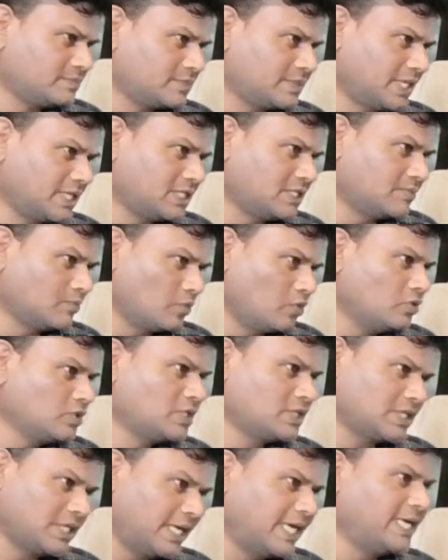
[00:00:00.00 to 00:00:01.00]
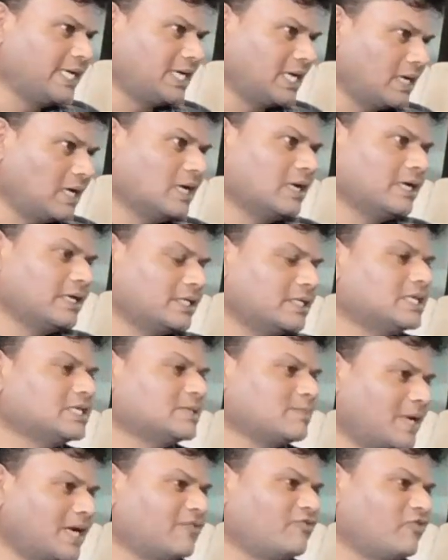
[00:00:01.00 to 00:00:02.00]
That's most critical in
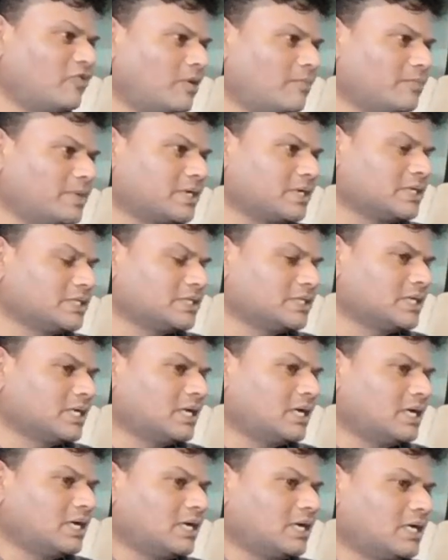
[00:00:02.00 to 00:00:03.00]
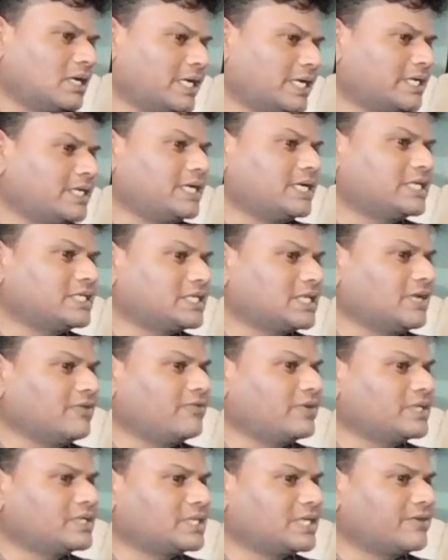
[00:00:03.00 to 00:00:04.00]
this platform, because LinkedIn
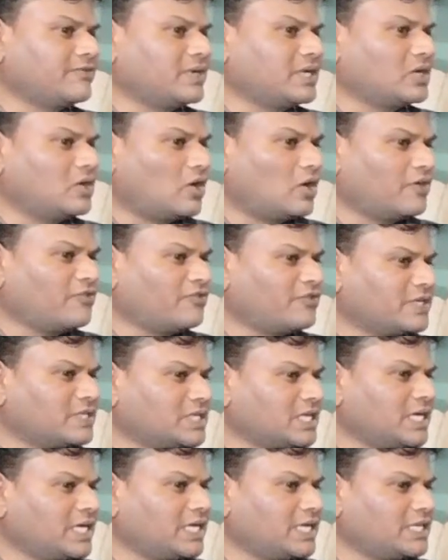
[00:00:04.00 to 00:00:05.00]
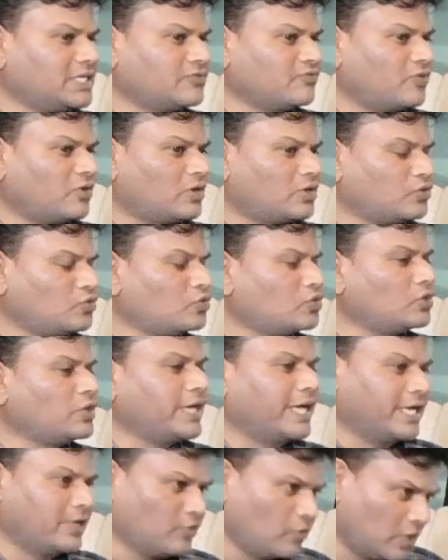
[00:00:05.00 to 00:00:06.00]
itself is giving a lot of facilities for you
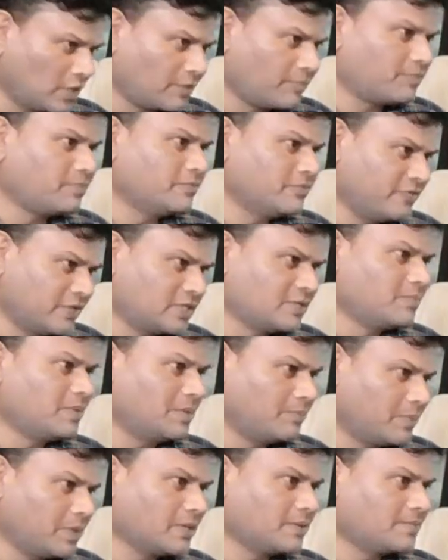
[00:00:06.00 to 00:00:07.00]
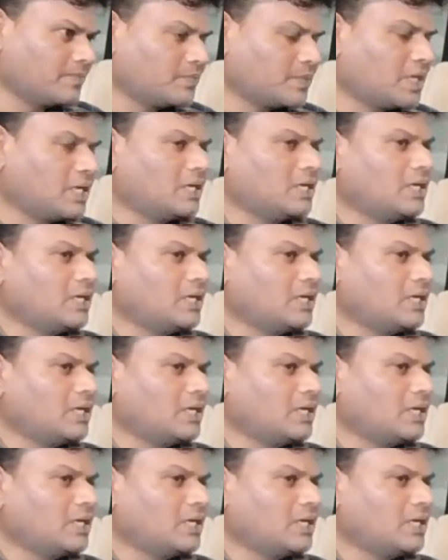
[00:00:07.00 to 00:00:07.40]
to network with people.